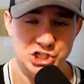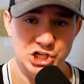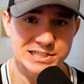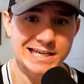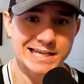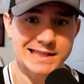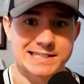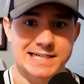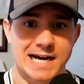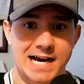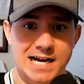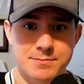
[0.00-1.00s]
Just like the
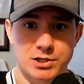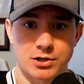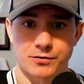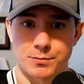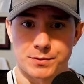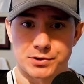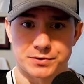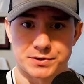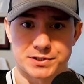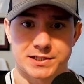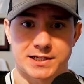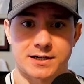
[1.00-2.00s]
timing of your
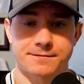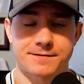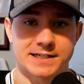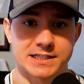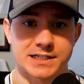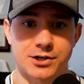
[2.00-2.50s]
meals can affect